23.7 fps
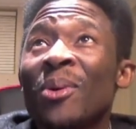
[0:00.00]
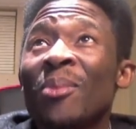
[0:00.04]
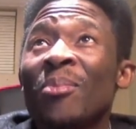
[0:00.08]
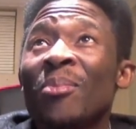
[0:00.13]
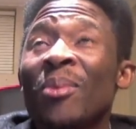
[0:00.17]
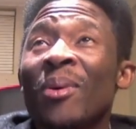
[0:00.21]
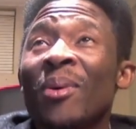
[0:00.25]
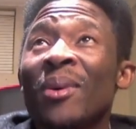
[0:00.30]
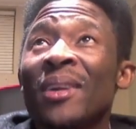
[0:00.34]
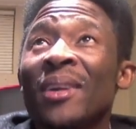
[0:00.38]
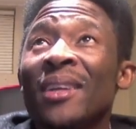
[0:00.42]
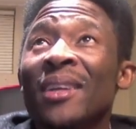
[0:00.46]

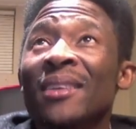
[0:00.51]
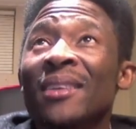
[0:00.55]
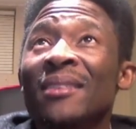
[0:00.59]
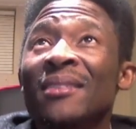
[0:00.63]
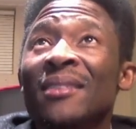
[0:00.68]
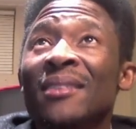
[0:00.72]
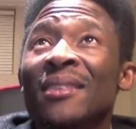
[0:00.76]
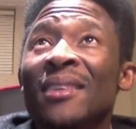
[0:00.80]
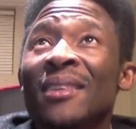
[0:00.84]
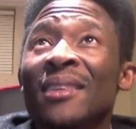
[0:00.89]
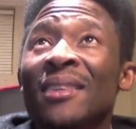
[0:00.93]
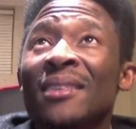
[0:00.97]
part is
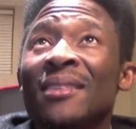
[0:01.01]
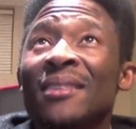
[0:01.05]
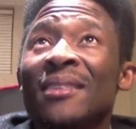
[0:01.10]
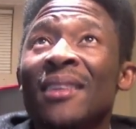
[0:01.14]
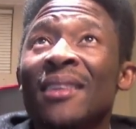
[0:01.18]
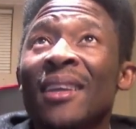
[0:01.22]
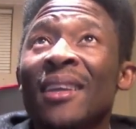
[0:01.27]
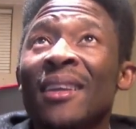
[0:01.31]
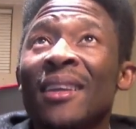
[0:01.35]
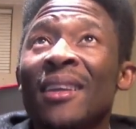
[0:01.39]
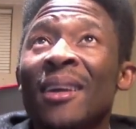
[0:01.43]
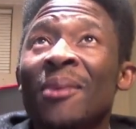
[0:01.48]
this
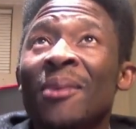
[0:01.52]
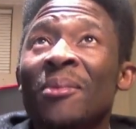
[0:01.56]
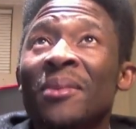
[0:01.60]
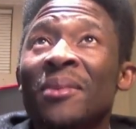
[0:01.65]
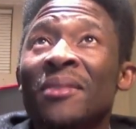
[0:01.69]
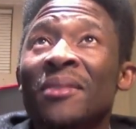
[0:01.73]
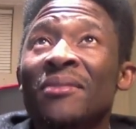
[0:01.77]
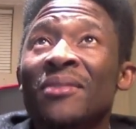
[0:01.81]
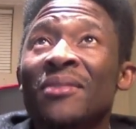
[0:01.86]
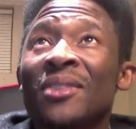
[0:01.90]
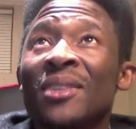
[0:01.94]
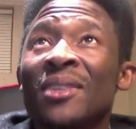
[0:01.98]
thing that
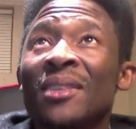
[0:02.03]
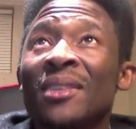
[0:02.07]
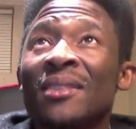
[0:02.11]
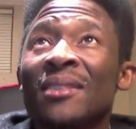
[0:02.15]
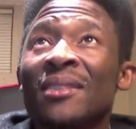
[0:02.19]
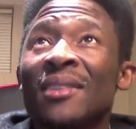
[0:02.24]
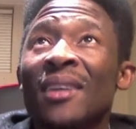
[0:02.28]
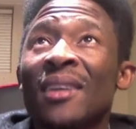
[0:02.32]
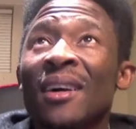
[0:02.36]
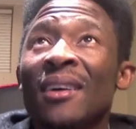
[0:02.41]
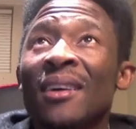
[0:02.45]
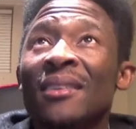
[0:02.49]
we've
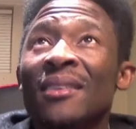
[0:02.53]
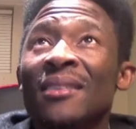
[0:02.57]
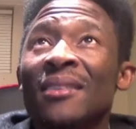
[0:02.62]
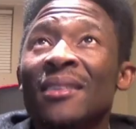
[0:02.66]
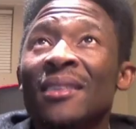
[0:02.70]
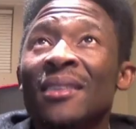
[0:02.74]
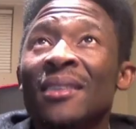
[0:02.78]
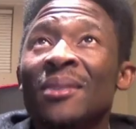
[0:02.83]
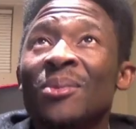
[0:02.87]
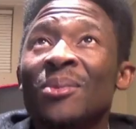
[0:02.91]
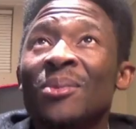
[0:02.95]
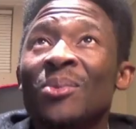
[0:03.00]
just done,
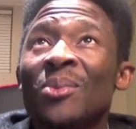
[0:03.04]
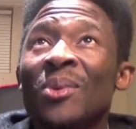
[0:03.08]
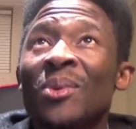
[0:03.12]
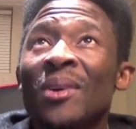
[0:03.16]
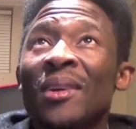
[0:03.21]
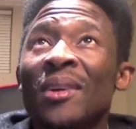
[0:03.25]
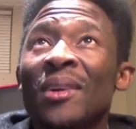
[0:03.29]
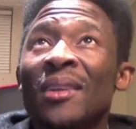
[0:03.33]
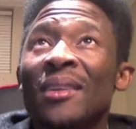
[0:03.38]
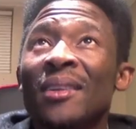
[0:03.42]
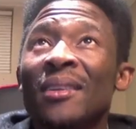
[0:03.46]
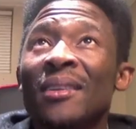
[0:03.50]
this
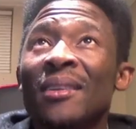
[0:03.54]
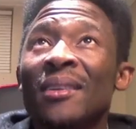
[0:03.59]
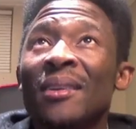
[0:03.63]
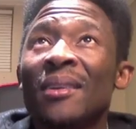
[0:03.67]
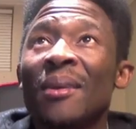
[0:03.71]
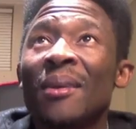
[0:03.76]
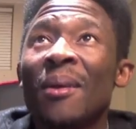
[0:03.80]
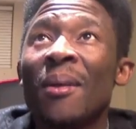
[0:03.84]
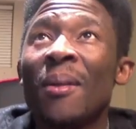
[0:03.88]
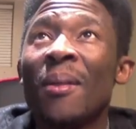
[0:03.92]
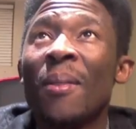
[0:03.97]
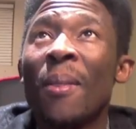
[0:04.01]

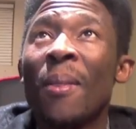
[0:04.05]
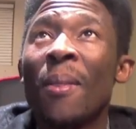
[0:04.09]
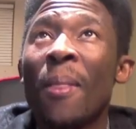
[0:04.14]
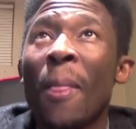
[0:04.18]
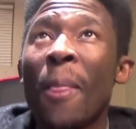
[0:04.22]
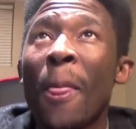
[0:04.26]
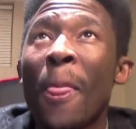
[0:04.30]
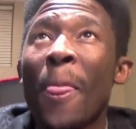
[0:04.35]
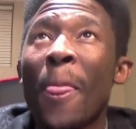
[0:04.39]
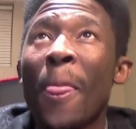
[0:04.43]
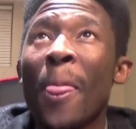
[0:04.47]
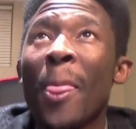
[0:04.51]

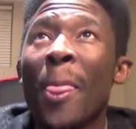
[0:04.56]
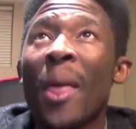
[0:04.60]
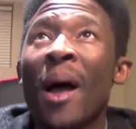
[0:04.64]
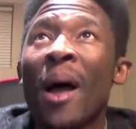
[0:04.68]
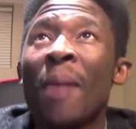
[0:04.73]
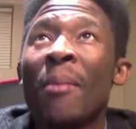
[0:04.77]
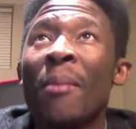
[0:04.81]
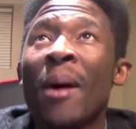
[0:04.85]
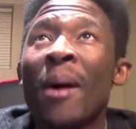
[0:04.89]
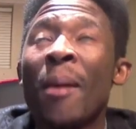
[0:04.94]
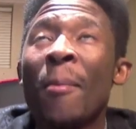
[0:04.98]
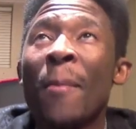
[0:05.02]
one, Power
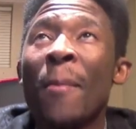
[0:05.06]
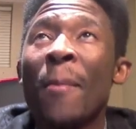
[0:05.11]
Bank.